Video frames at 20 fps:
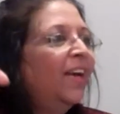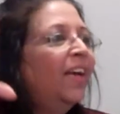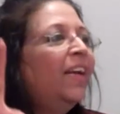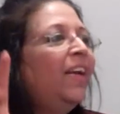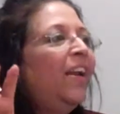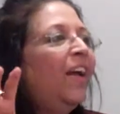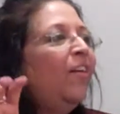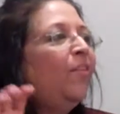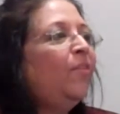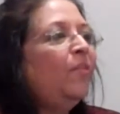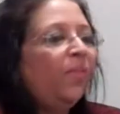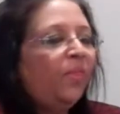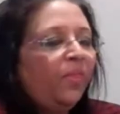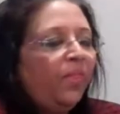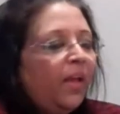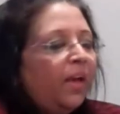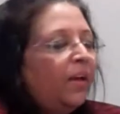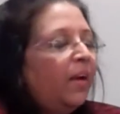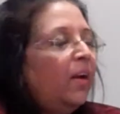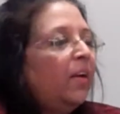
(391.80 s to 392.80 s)
Now,
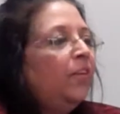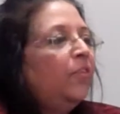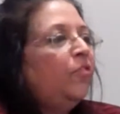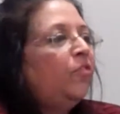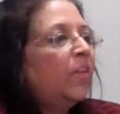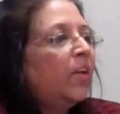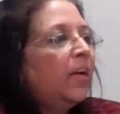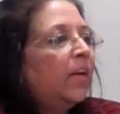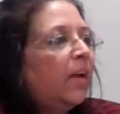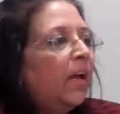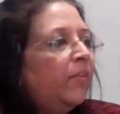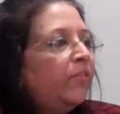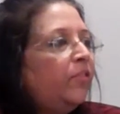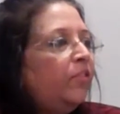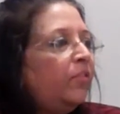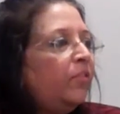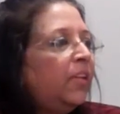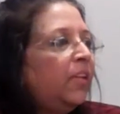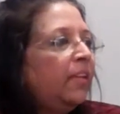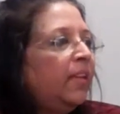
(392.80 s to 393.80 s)
they're not using gloves. Do
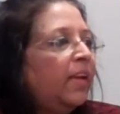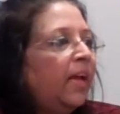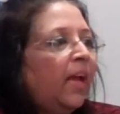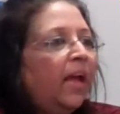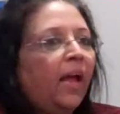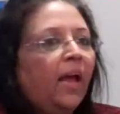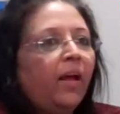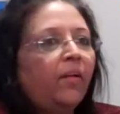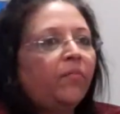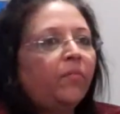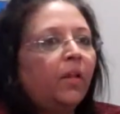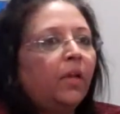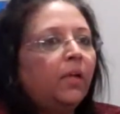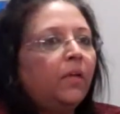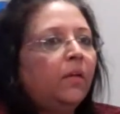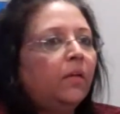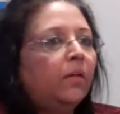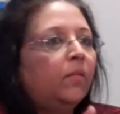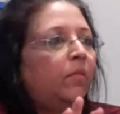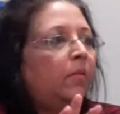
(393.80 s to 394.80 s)
you think they have, like,
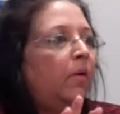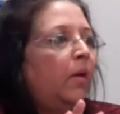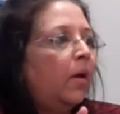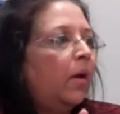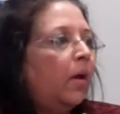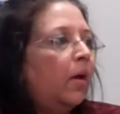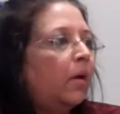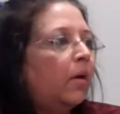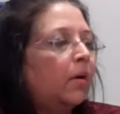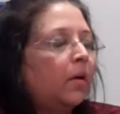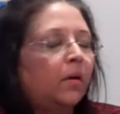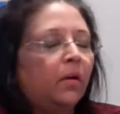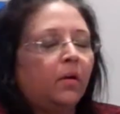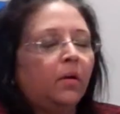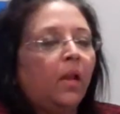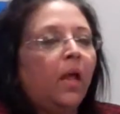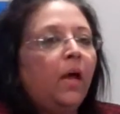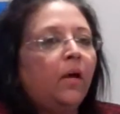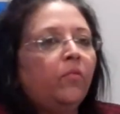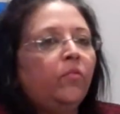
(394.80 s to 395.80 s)
you know,
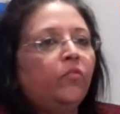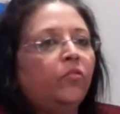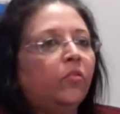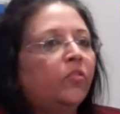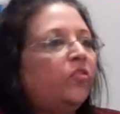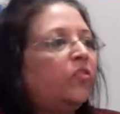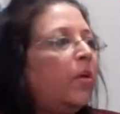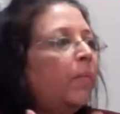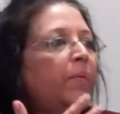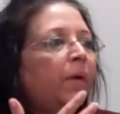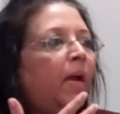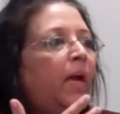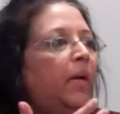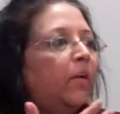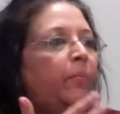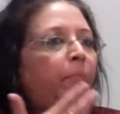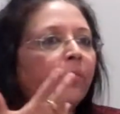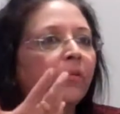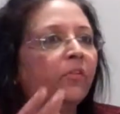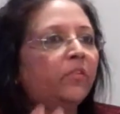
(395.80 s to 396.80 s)
gloves or some kind
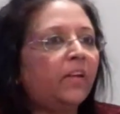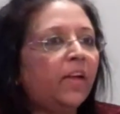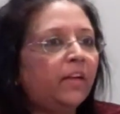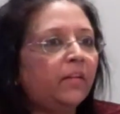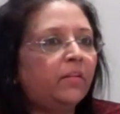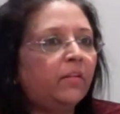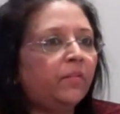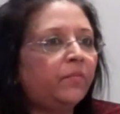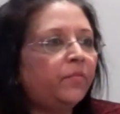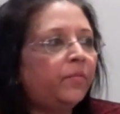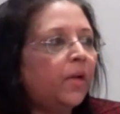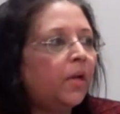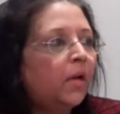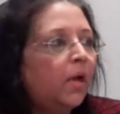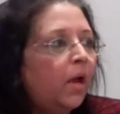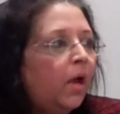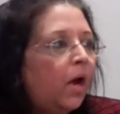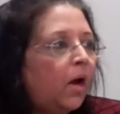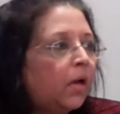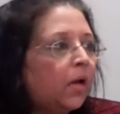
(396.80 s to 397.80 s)
of protective
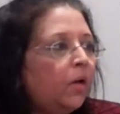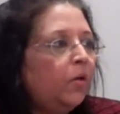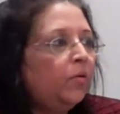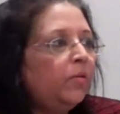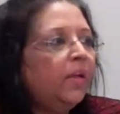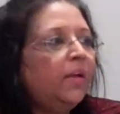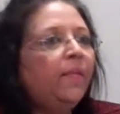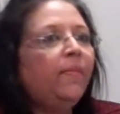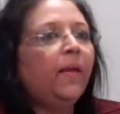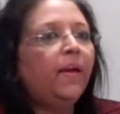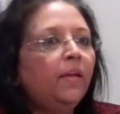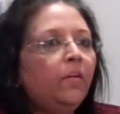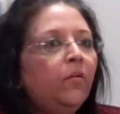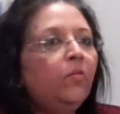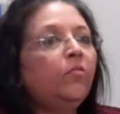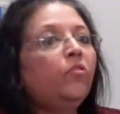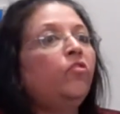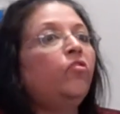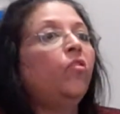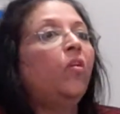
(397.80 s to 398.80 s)
clothing? They
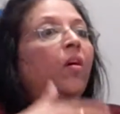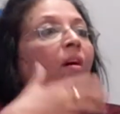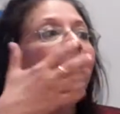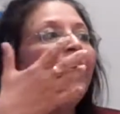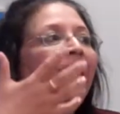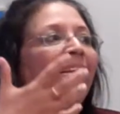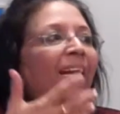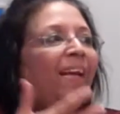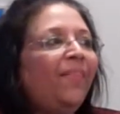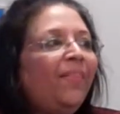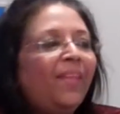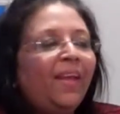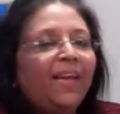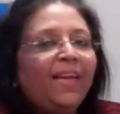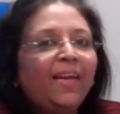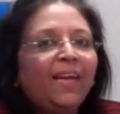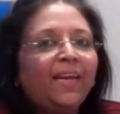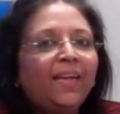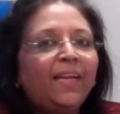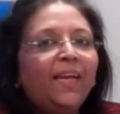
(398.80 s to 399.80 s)
don't. So again, they're
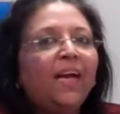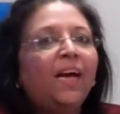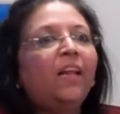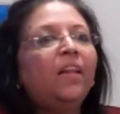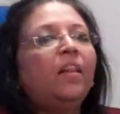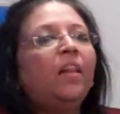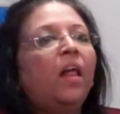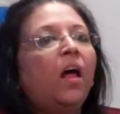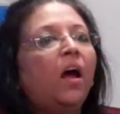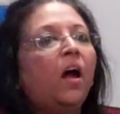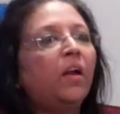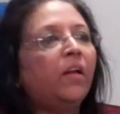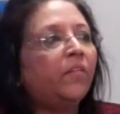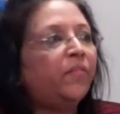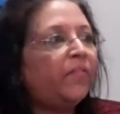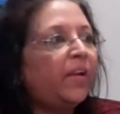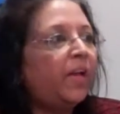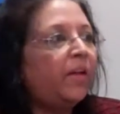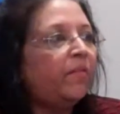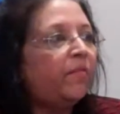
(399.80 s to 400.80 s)
getting a lot
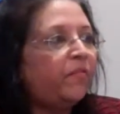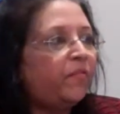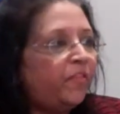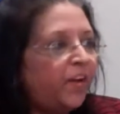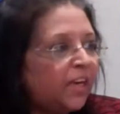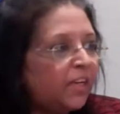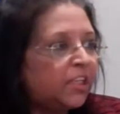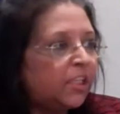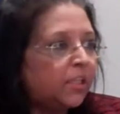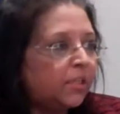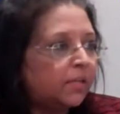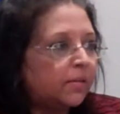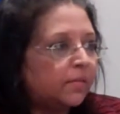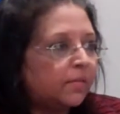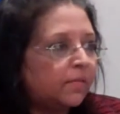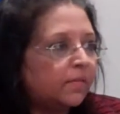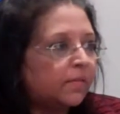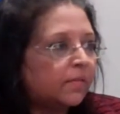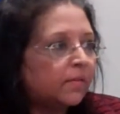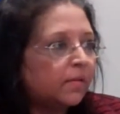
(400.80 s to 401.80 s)
of
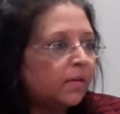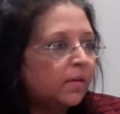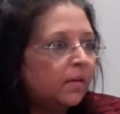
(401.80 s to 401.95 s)
infections.